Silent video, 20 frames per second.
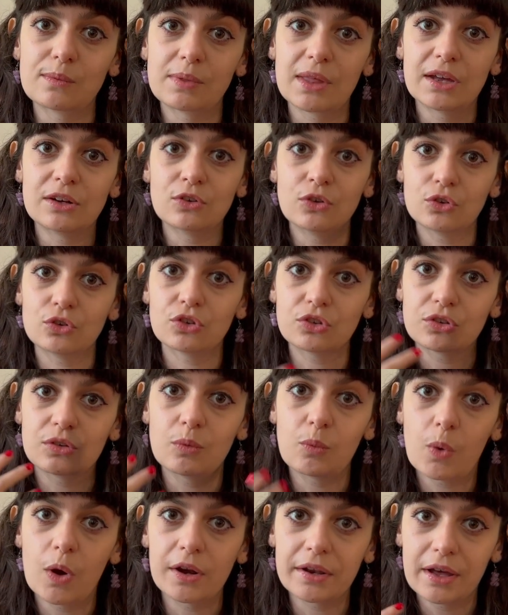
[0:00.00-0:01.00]
They're not just a
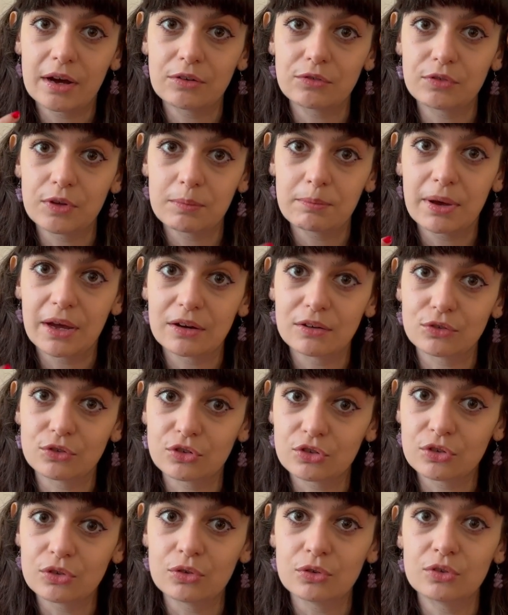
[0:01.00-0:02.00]
one outfit pair of
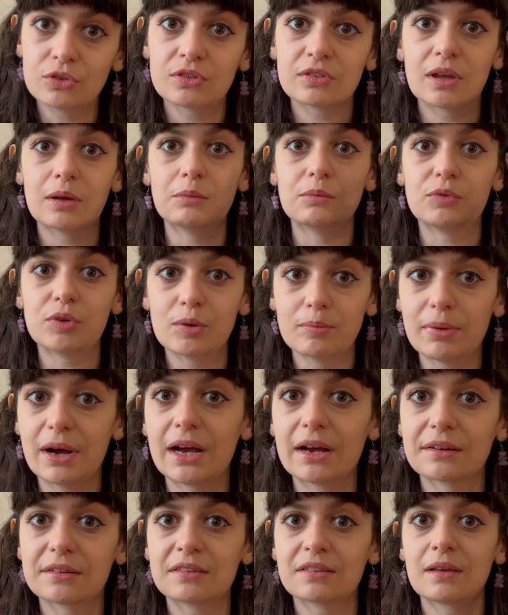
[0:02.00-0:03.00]
shoes. Same with your
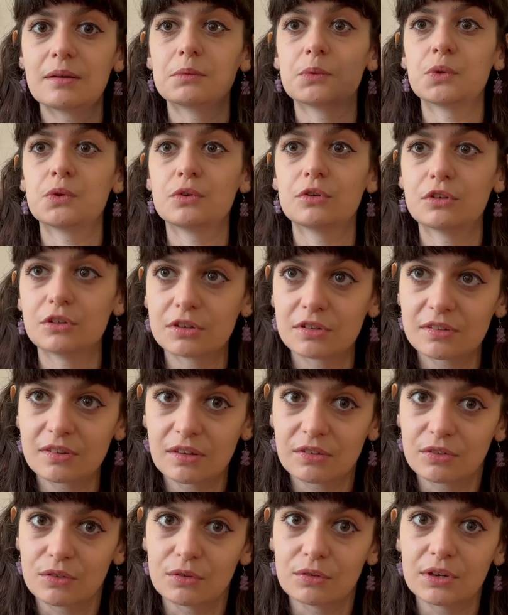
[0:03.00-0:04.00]
bag, same with your
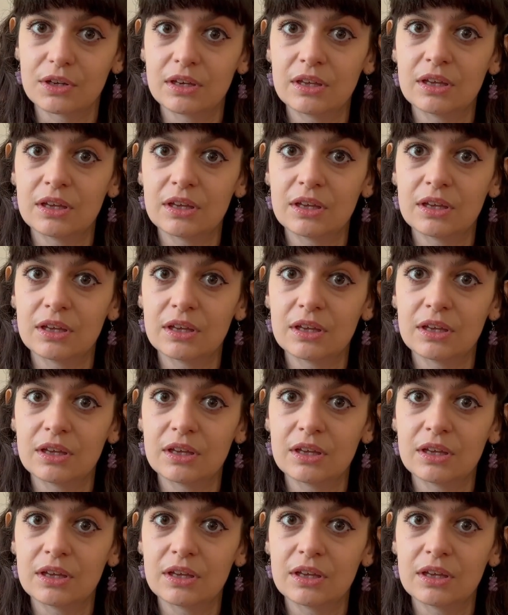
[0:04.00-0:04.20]
accessory.